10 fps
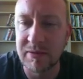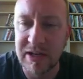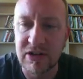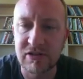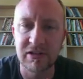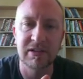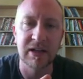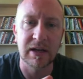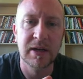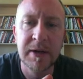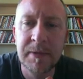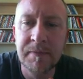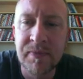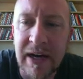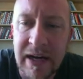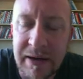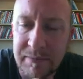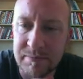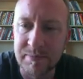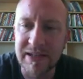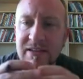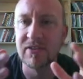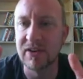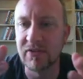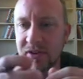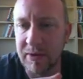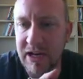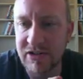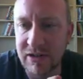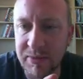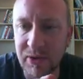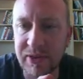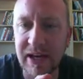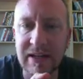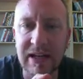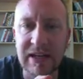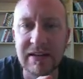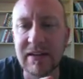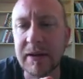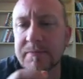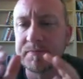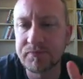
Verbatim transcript: interesting um, bits of information about that data set.